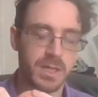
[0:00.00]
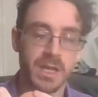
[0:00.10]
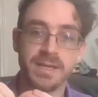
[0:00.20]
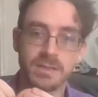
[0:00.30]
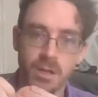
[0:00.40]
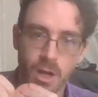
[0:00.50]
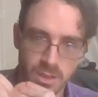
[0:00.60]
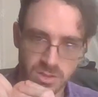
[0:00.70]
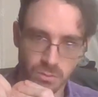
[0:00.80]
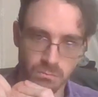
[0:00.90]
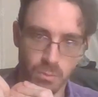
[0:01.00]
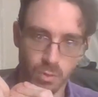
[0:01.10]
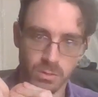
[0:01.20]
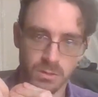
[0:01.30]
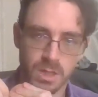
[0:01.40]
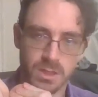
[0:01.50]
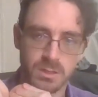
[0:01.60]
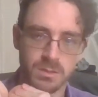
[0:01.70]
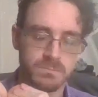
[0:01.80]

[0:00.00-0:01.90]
and causal moral luck.